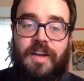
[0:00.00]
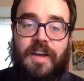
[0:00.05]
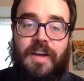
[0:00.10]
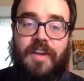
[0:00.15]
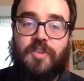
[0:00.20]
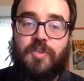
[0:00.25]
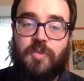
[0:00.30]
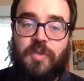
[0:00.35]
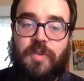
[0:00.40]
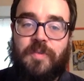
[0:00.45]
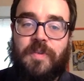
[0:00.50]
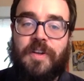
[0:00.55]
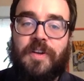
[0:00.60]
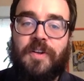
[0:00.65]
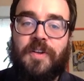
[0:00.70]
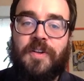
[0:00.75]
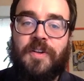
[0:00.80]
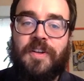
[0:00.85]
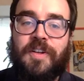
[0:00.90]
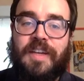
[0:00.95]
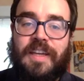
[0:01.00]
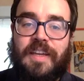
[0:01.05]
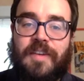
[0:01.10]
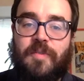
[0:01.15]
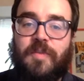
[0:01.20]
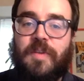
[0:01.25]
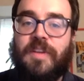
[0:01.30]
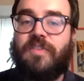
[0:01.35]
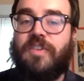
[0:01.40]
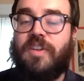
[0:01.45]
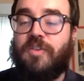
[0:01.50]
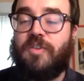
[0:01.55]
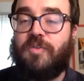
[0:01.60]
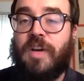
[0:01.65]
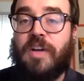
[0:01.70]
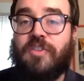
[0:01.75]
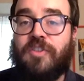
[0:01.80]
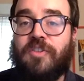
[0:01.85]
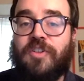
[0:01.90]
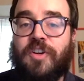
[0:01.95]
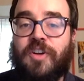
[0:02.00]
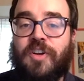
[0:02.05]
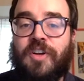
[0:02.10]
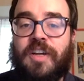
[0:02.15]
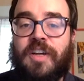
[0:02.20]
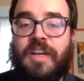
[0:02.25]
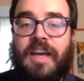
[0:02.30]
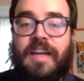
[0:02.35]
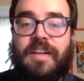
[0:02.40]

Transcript: and trivial fits in a register